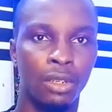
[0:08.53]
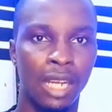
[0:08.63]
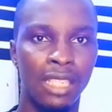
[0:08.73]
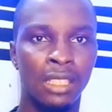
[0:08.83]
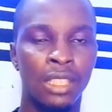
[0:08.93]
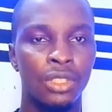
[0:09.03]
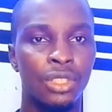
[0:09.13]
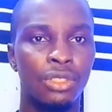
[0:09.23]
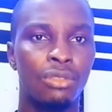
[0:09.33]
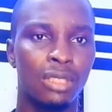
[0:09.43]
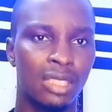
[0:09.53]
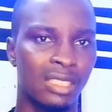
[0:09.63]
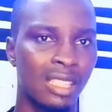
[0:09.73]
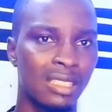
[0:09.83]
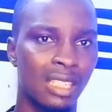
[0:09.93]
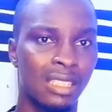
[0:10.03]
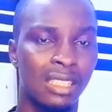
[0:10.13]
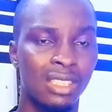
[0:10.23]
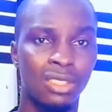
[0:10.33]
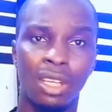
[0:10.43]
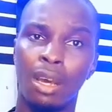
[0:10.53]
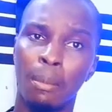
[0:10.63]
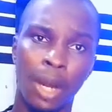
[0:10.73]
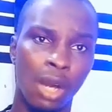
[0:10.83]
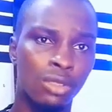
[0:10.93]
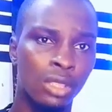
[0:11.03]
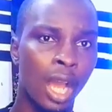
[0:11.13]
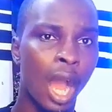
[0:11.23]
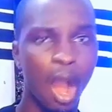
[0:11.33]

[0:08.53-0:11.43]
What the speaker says: All right. You need to understand that it's not about